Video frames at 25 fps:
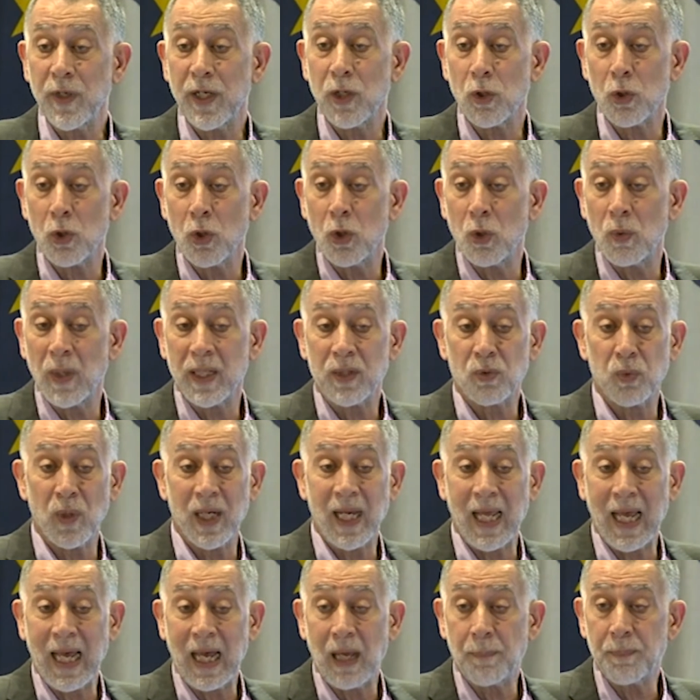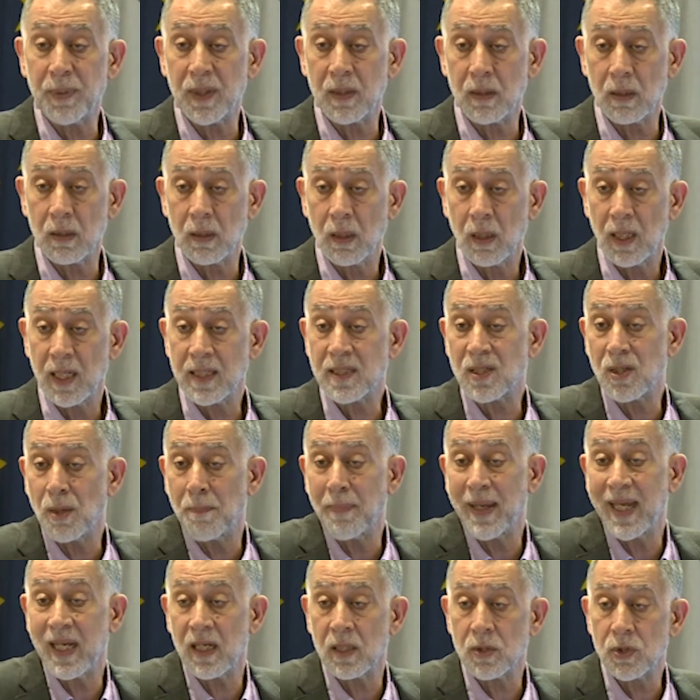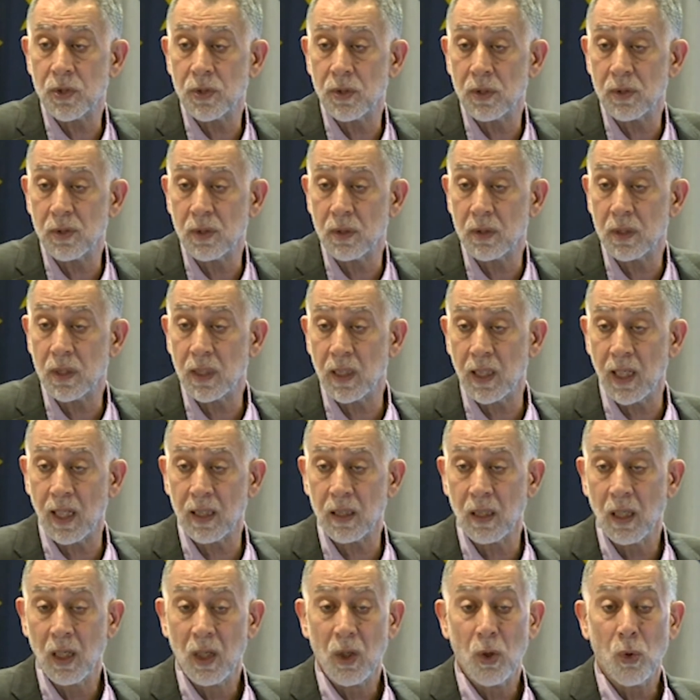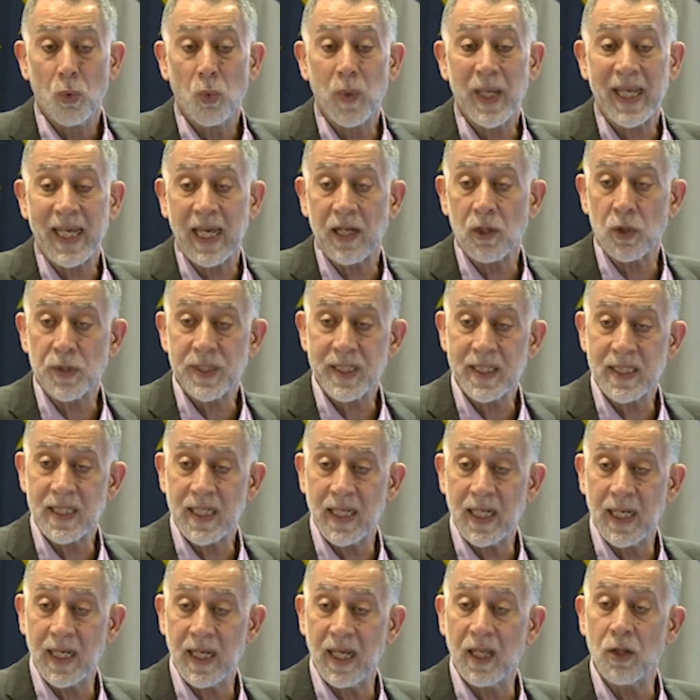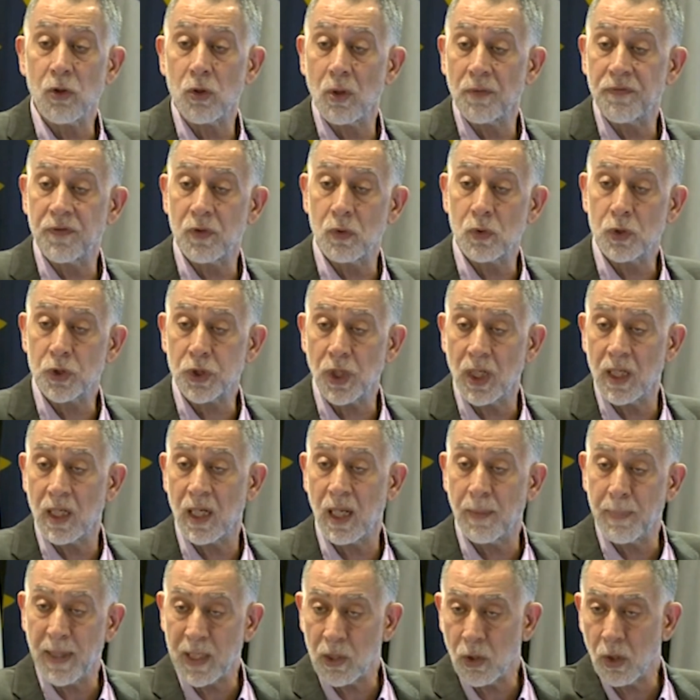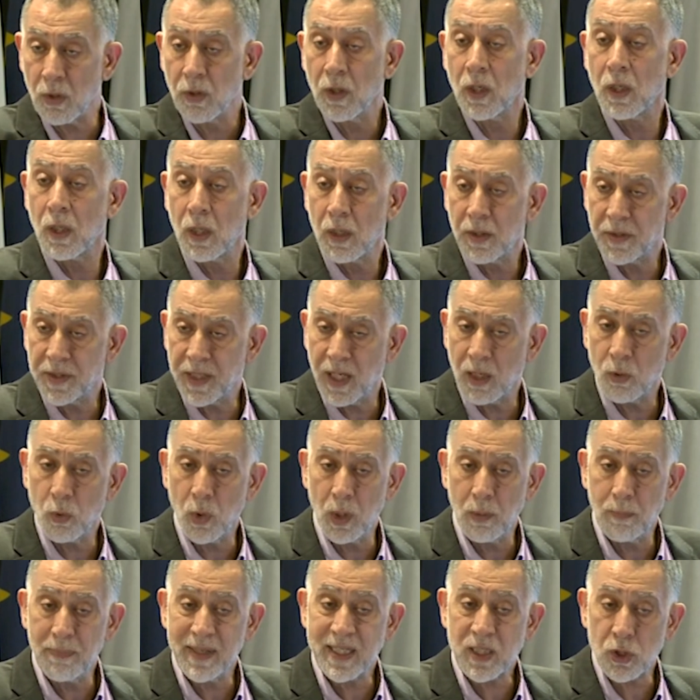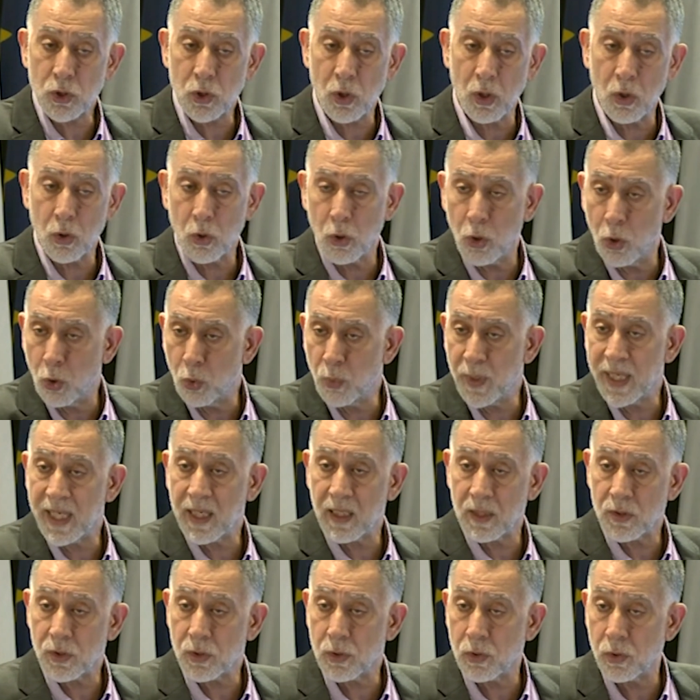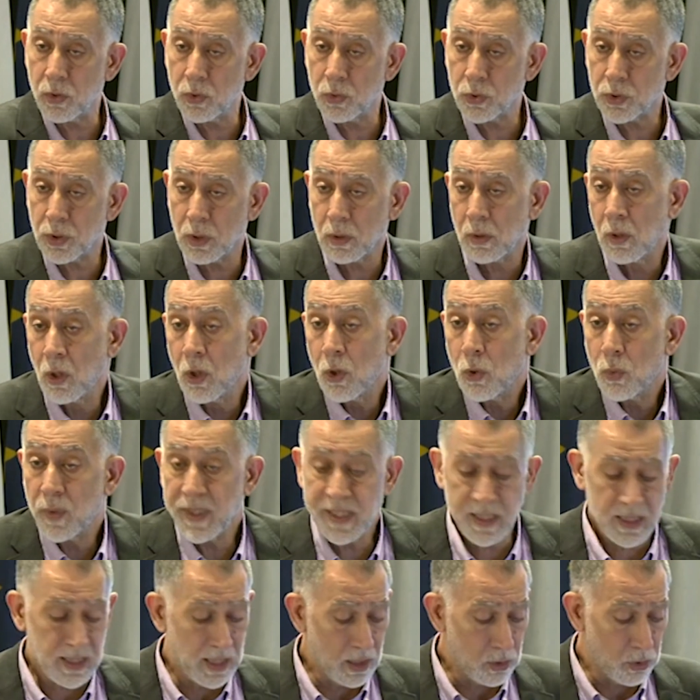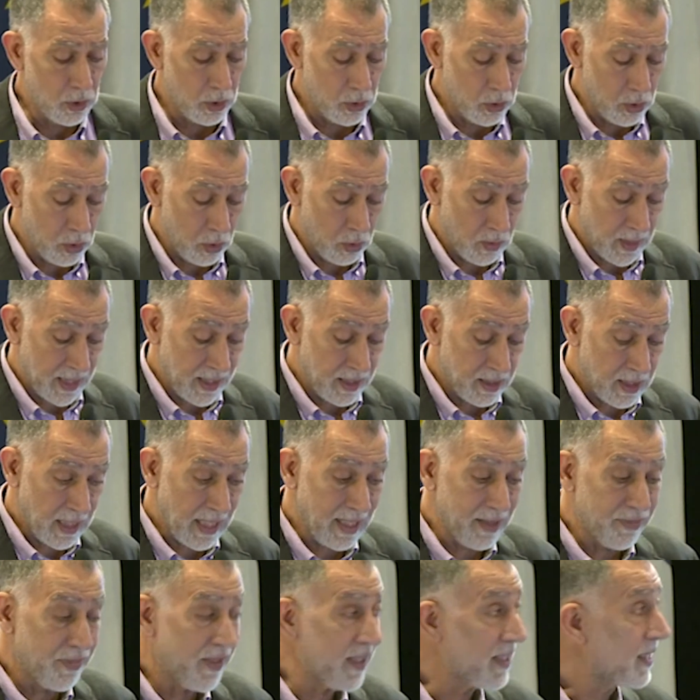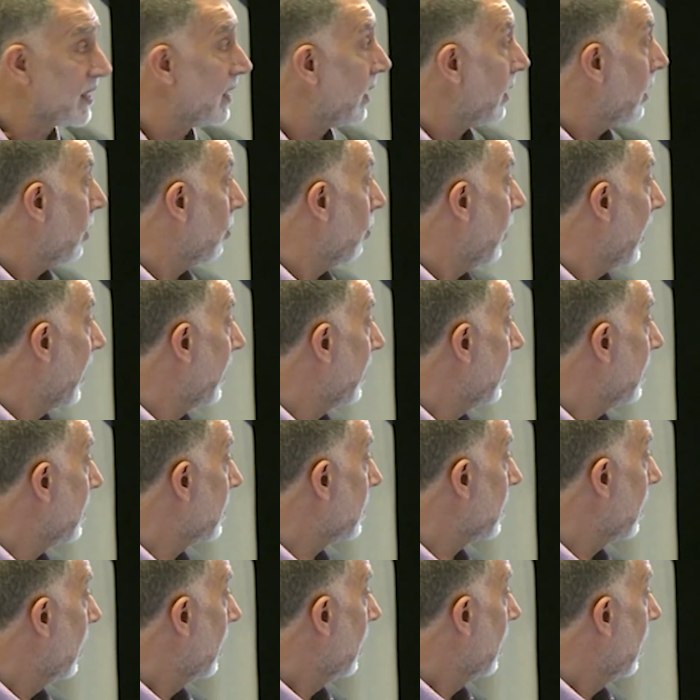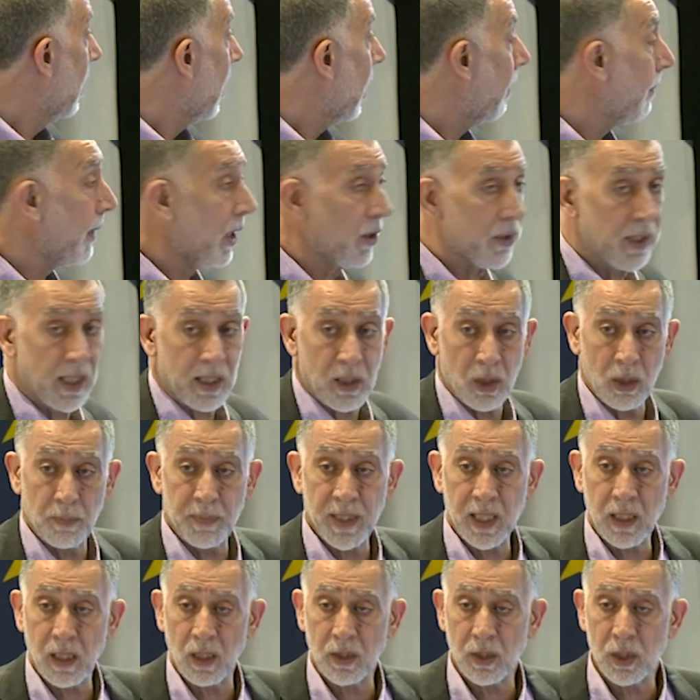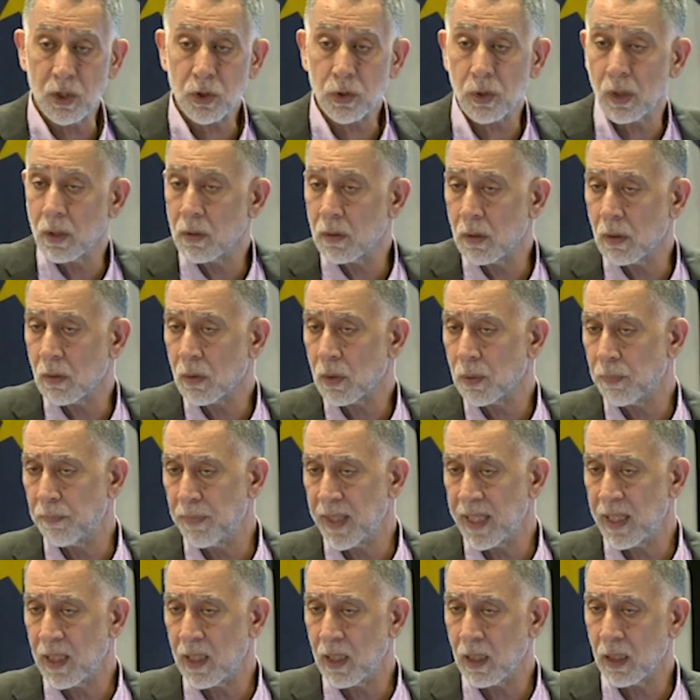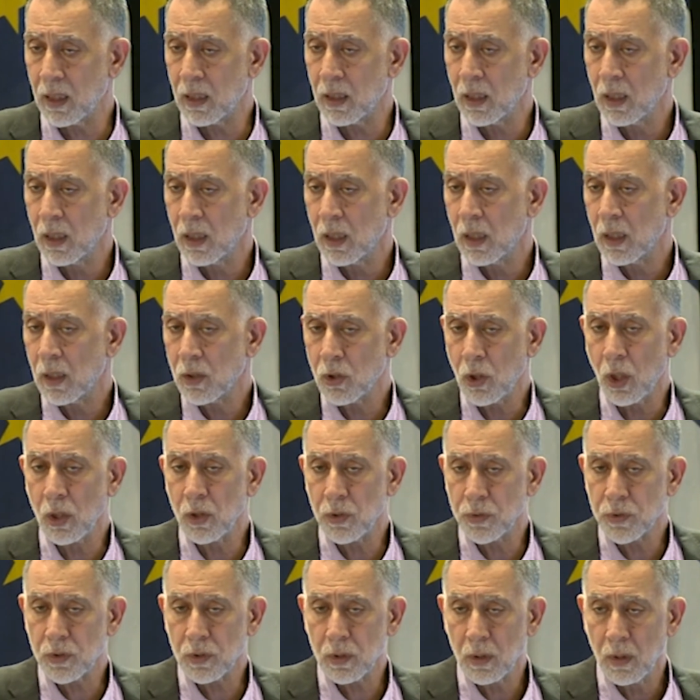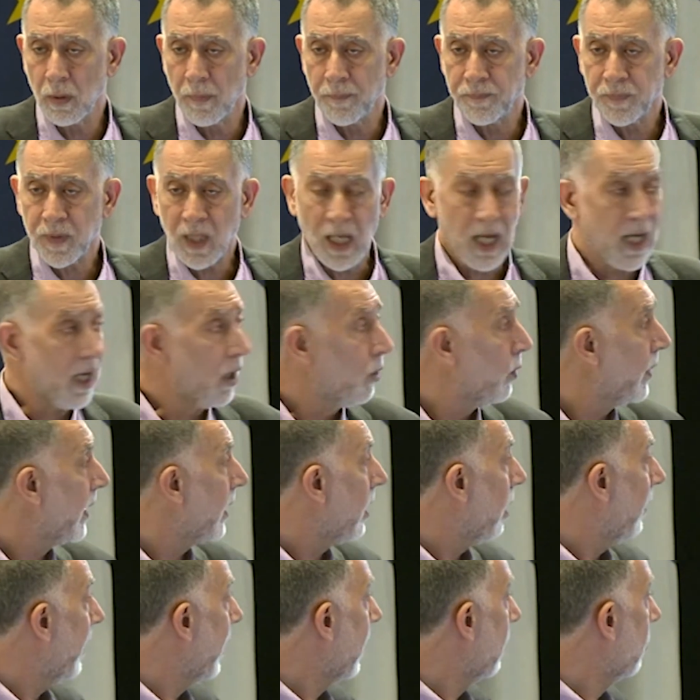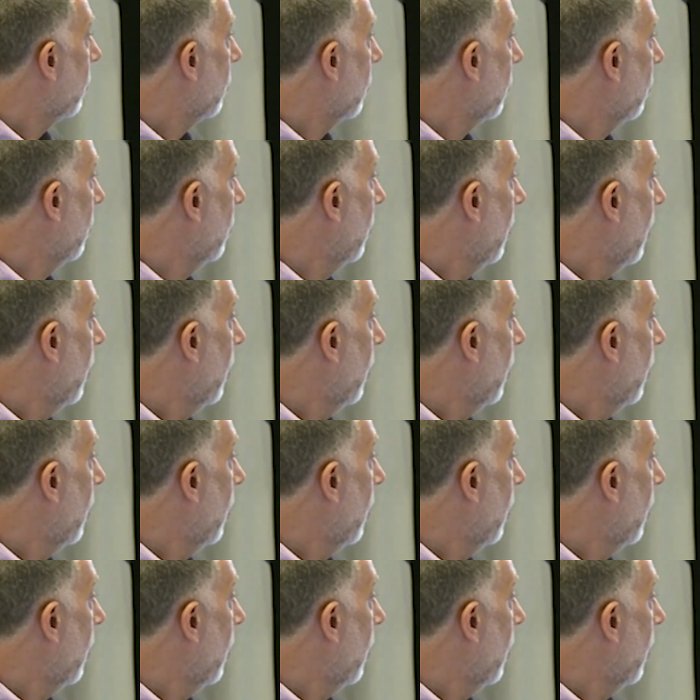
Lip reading: don't know what will happen. It's a main uncertainty, and we cannot say in the future in Lebanon there will be strong or weak institution. We still don't know. And the second one is about economic condition, donc meaning dollars. Are we going to